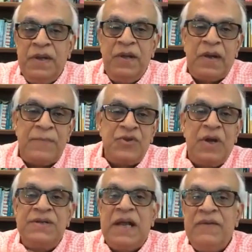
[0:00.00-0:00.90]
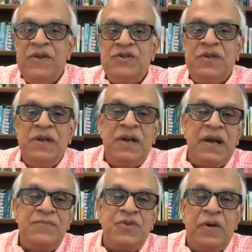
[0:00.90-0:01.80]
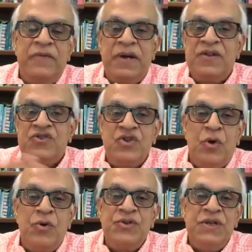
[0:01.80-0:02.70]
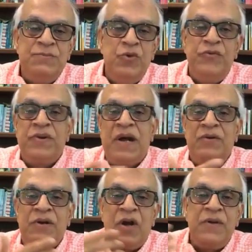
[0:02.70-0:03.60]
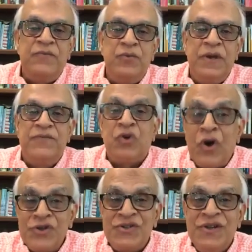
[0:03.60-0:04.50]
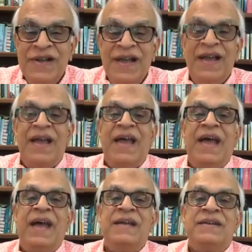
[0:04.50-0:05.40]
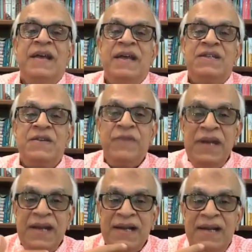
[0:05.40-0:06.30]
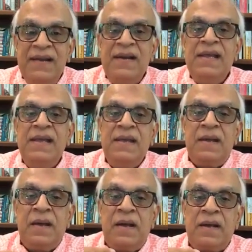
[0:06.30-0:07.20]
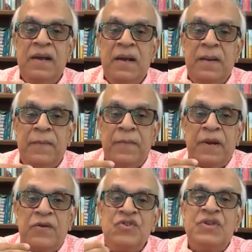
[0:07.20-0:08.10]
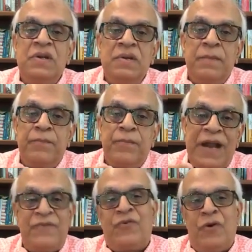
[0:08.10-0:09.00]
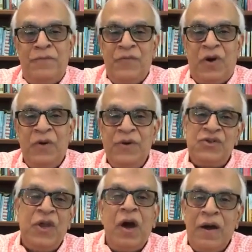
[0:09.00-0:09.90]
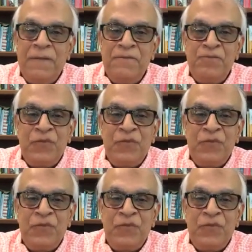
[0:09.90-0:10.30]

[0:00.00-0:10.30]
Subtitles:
He comes on television, he comes on various shows, he's moved around a lot to give talks. And it's a very clearly Christian platform on which they are.